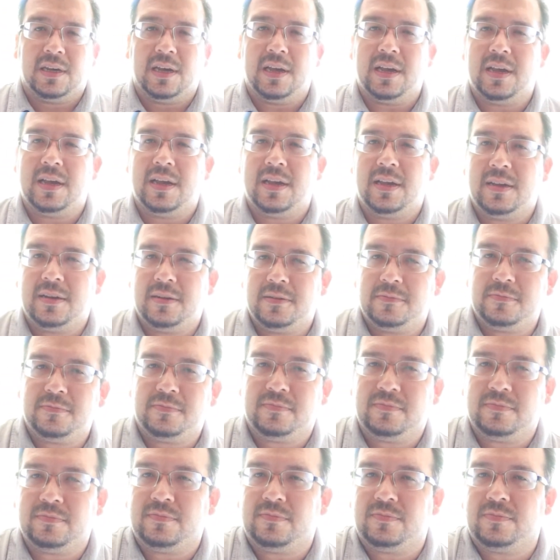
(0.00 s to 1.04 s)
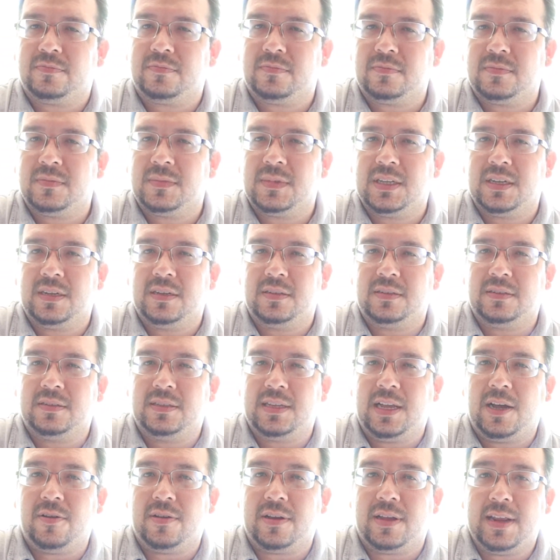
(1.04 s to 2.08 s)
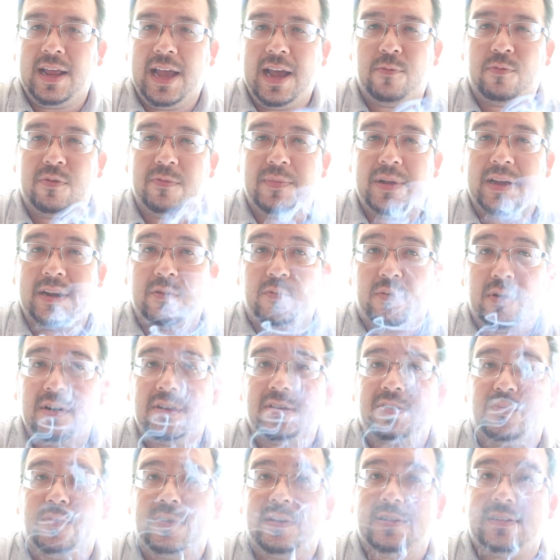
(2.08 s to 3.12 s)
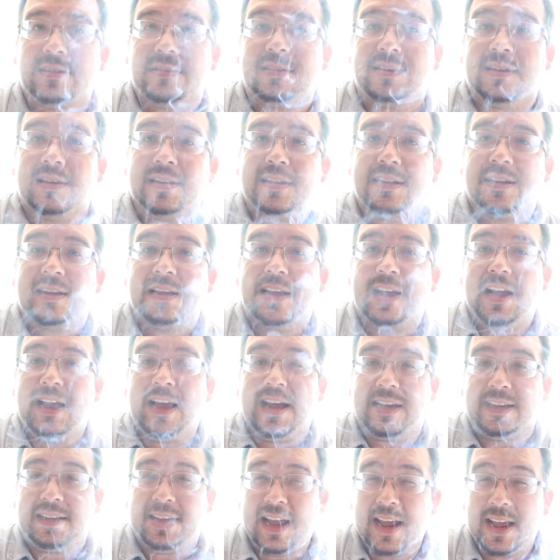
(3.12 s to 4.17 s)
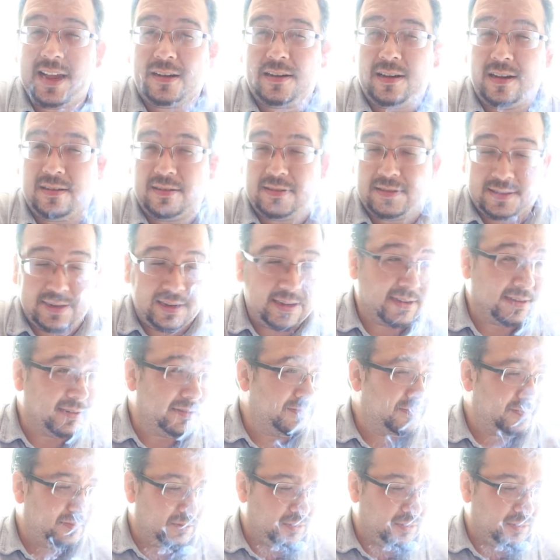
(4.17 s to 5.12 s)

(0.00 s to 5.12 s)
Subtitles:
And not only that, what made it worse was I had gang colors on.